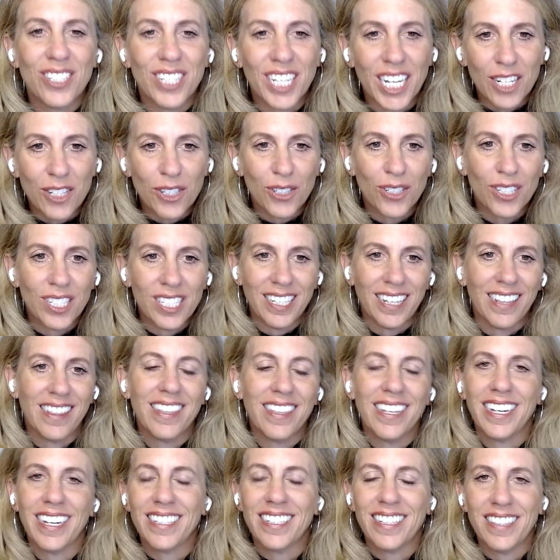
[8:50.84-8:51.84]
an interesting
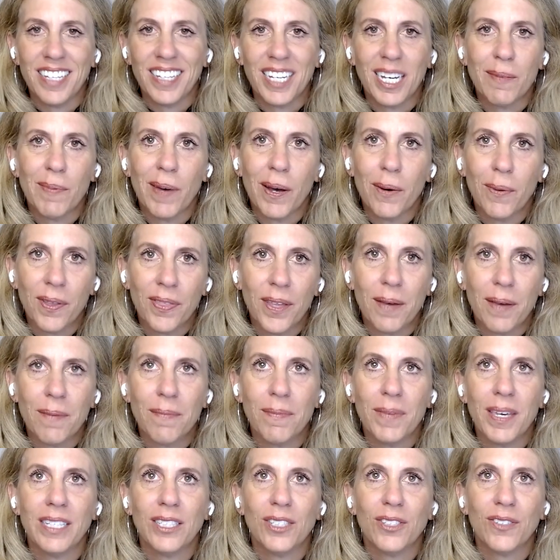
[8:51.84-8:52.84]
thing to think about what
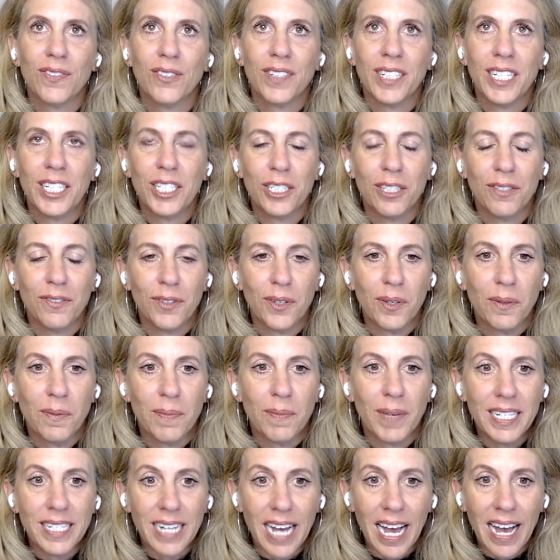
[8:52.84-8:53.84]
that means for each of you.
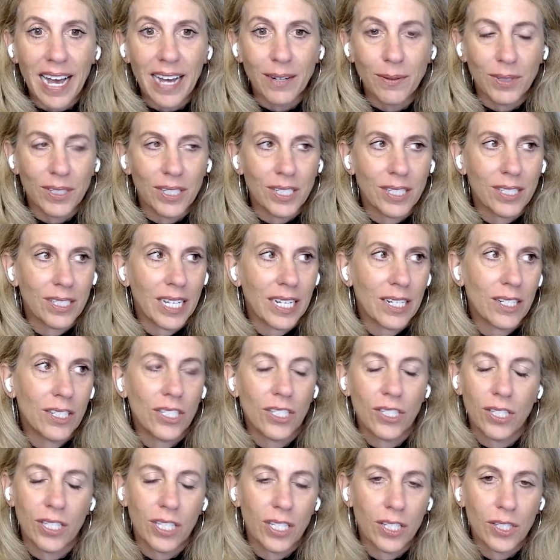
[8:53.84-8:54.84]
My dad was like
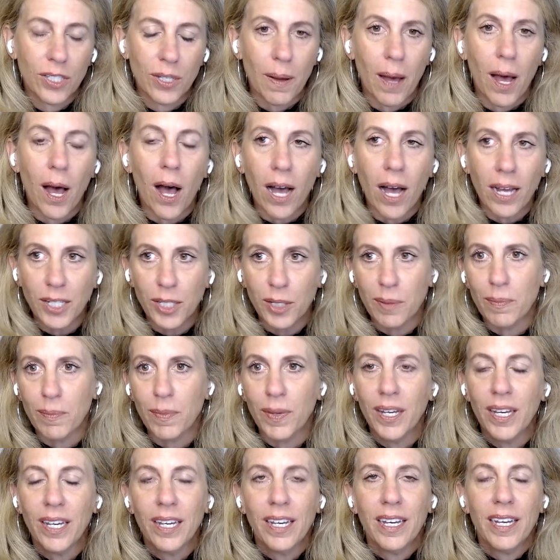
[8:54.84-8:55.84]
just this
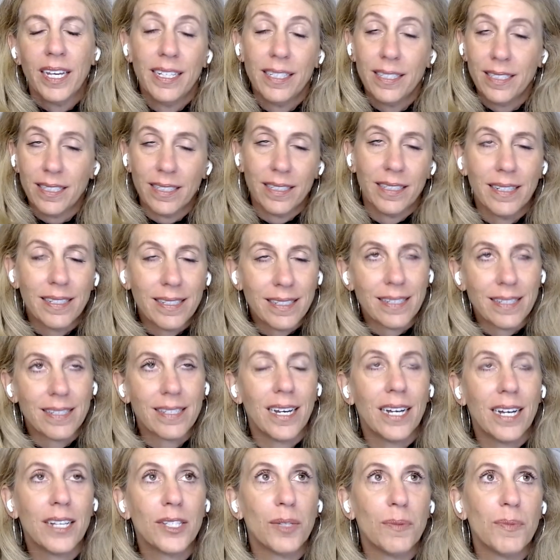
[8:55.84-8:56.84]
awesome, he still is,
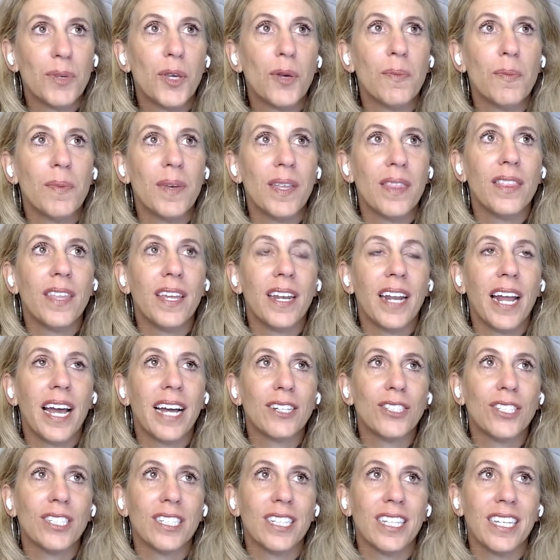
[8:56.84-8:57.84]
this awesome human that
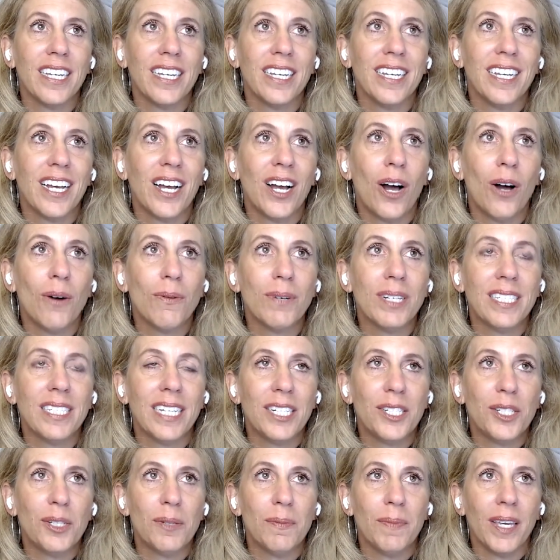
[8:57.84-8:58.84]
actually always
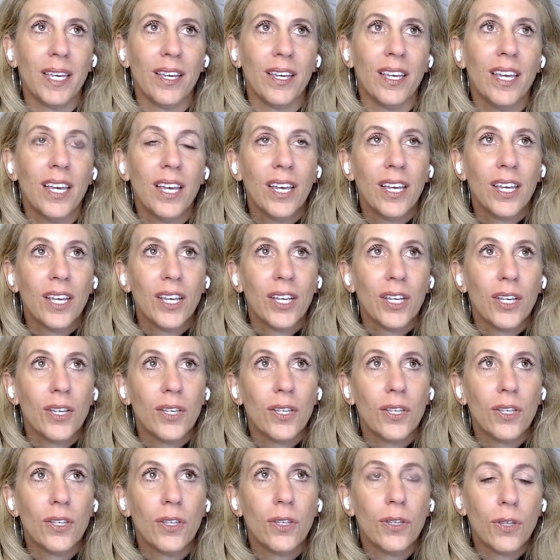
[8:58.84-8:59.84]
said to me,
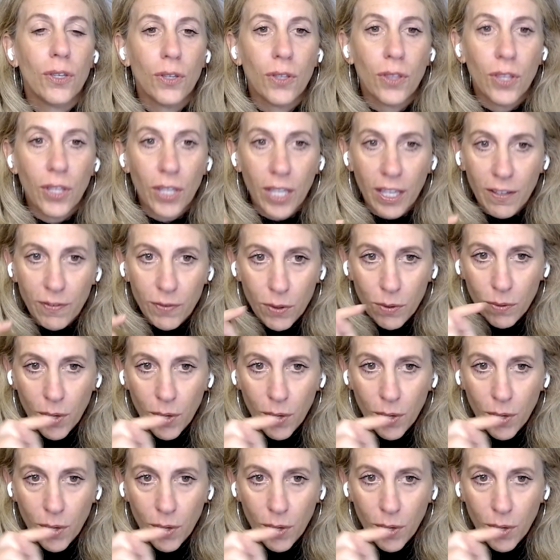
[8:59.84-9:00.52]
if you